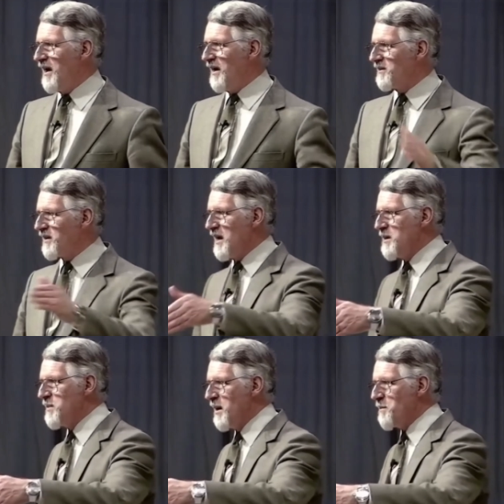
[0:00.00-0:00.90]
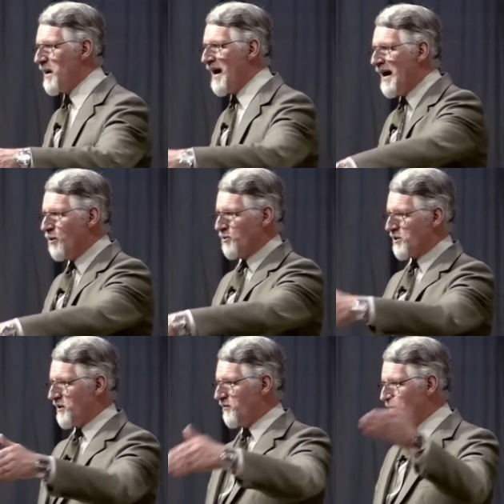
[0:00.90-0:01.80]
and came up
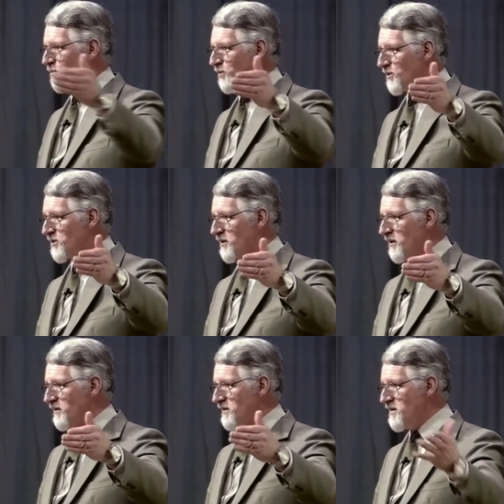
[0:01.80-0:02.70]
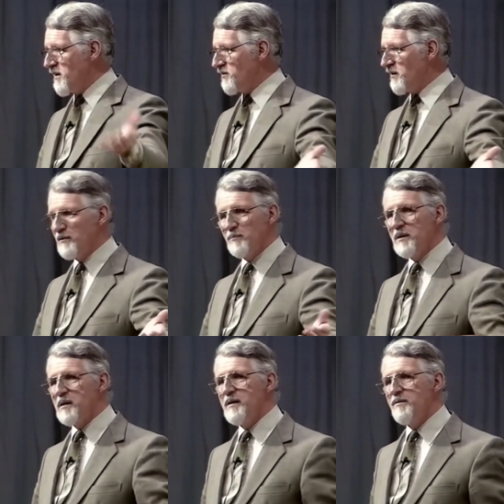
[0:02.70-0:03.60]
out of the water. Nothing could
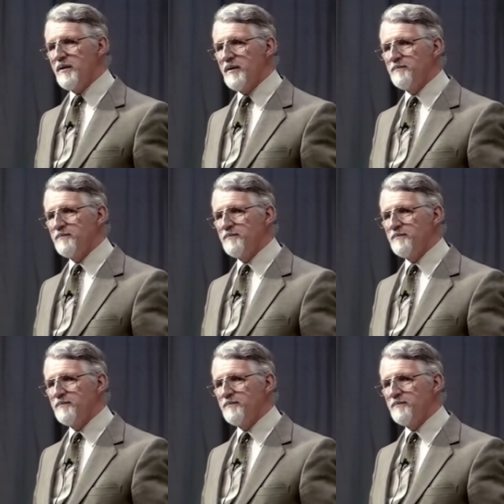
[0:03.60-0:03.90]
be clearer.